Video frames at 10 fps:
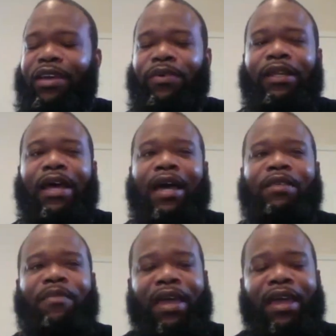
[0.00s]
And they
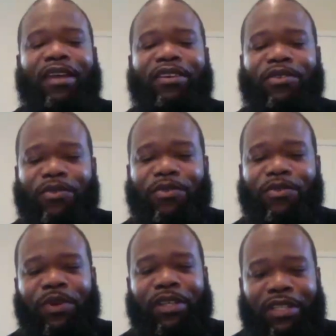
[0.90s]
were like, man, you
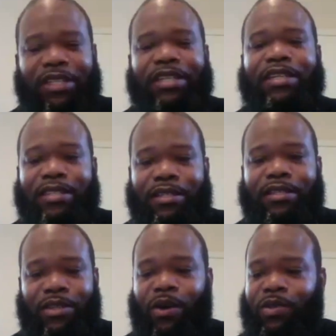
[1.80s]
really easy to
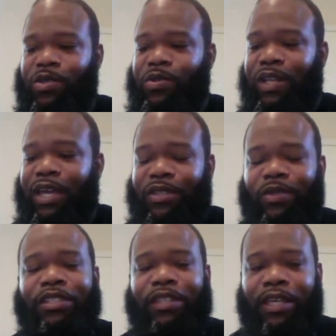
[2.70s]
talk to. Like, you should